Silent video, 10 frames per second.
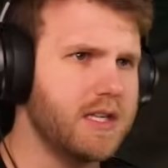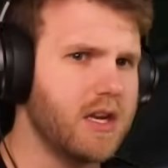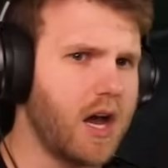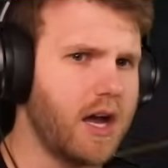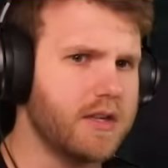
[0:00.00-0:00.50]

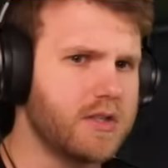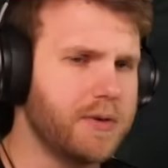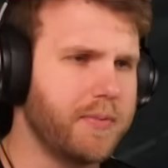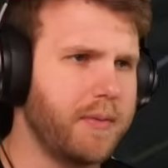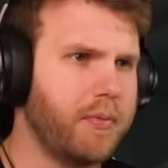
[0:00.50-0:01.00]
not
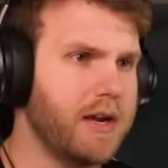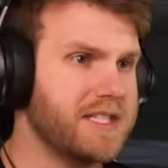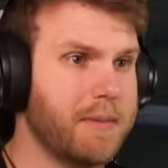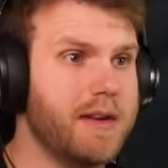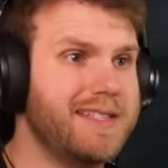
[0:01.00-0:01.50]
super
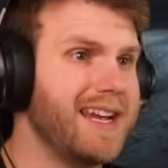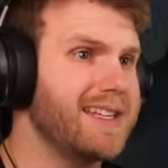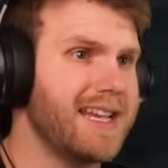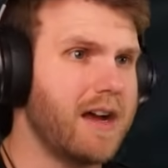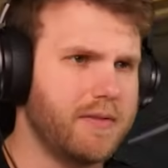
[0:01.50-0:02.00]
impressed. I'm gonna take
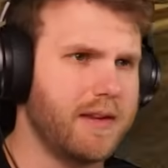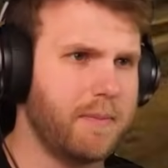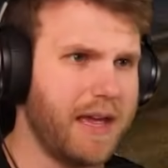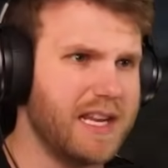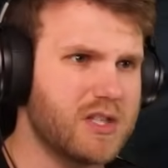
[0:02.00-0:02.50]
it down to
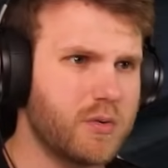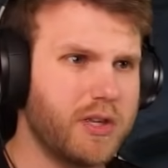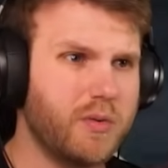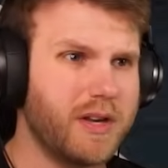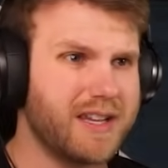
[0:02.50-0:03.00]
Benny's
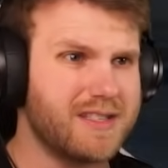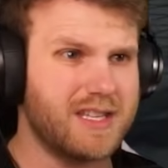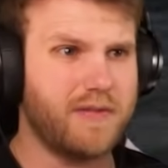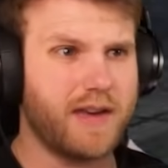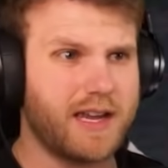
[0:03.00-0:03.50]
really quick and
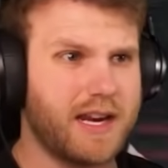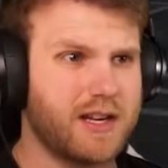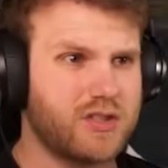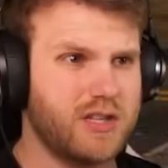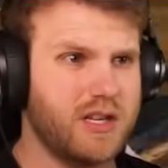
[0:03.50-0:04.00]
see if I can
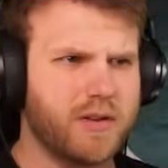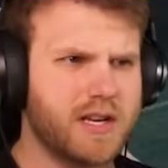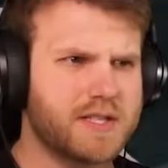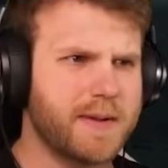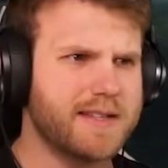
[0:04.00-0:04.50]
actually
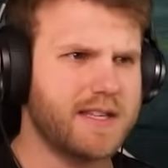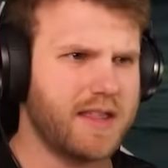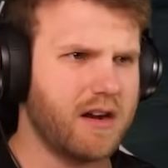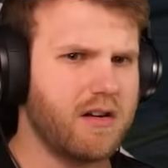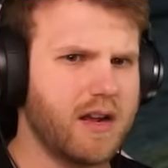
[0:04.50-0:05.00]
customize
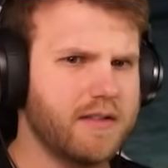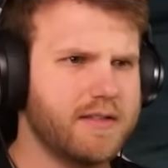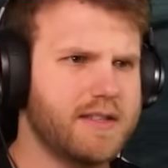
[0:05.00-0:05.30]
it there or not,